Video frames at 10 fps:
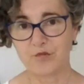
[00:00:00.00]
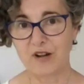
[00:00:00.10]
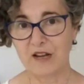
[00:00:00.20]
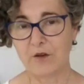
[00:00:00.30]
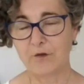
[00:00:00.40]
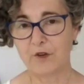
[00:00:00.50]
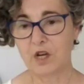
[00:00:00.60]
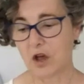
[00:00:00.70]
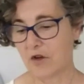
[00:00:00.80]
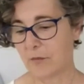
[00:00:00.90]
brilliant for
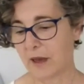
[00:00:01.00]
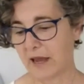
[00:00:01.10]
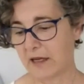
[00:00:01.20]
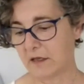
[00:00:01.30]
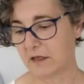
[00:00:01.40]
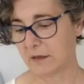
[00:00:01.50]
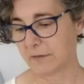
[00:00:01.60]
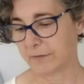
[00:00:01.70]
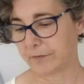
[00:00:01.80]
nerve pains.